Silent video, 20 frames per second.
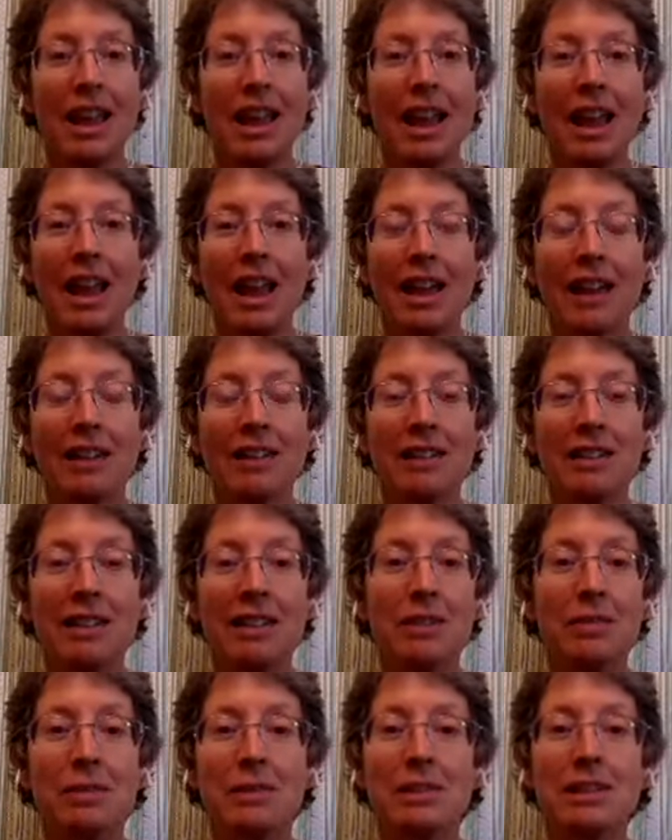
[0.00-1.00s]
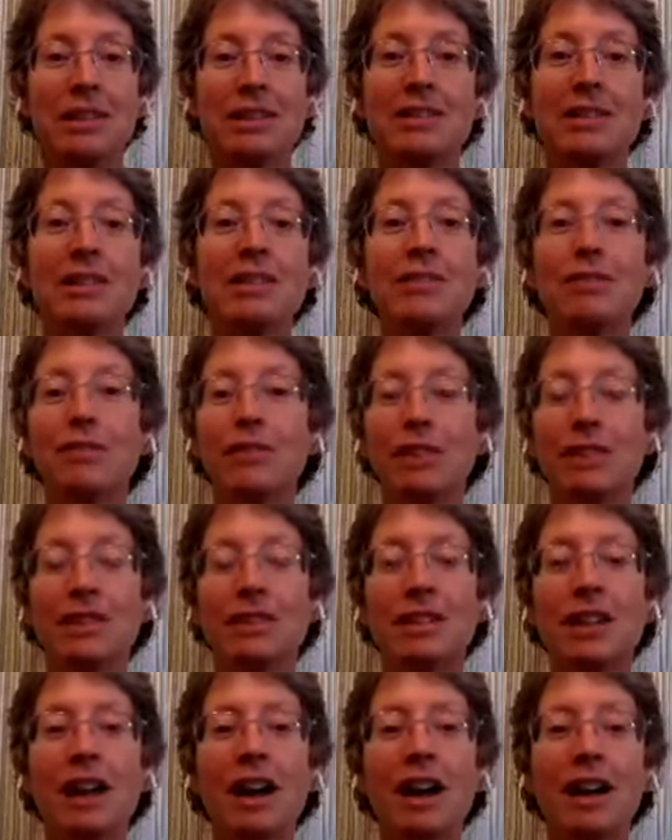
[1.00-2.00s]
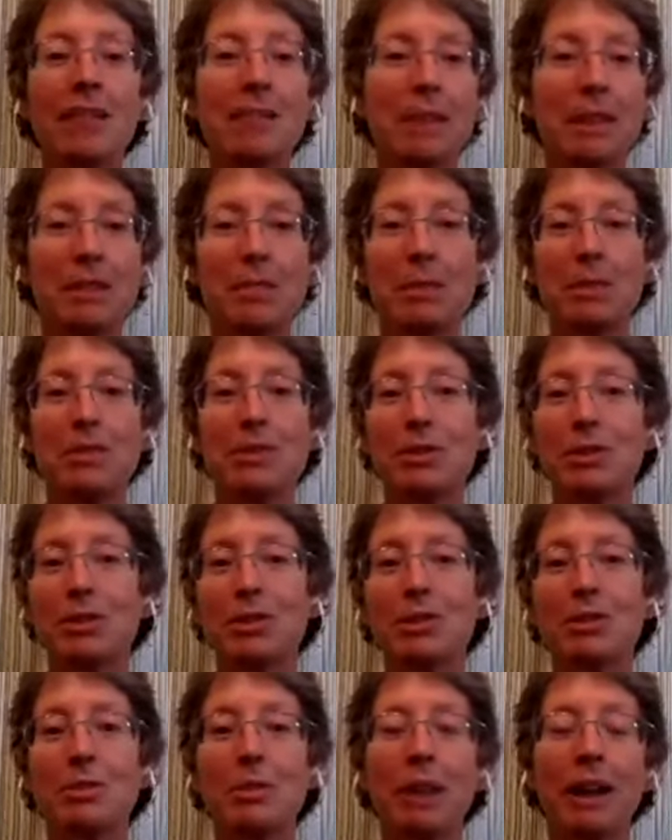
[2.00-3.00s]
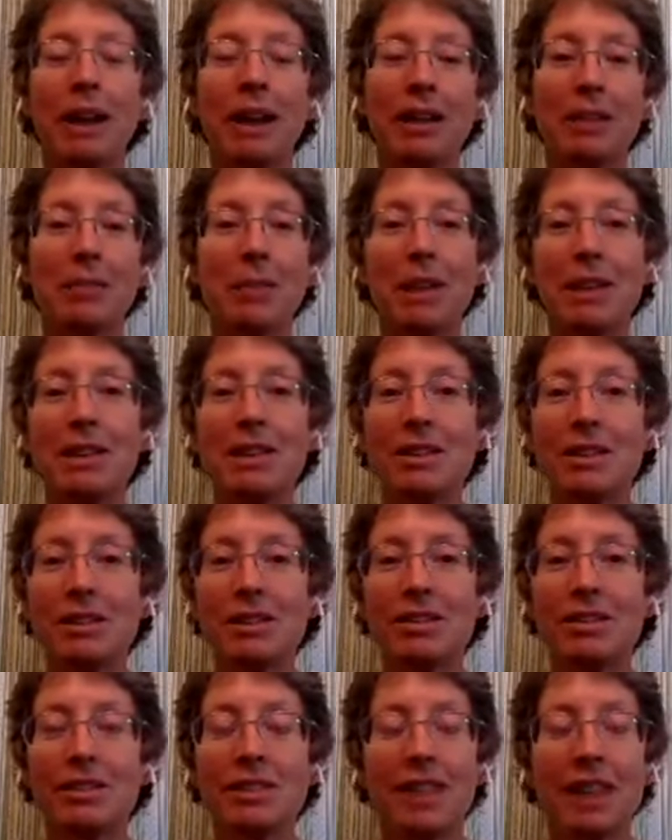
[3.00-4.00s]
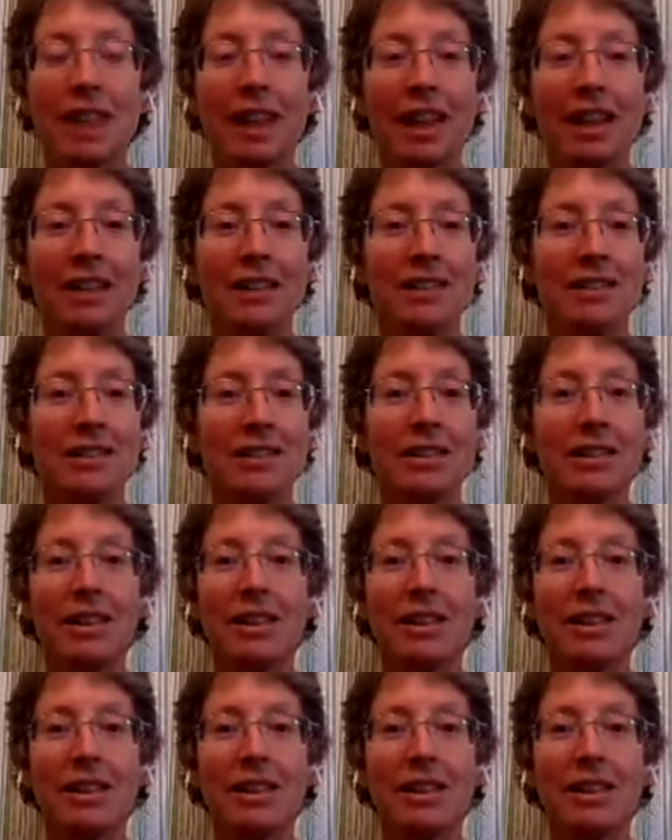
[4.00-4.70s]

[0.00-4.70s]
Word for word: And it was as if the time had been turned back many years, and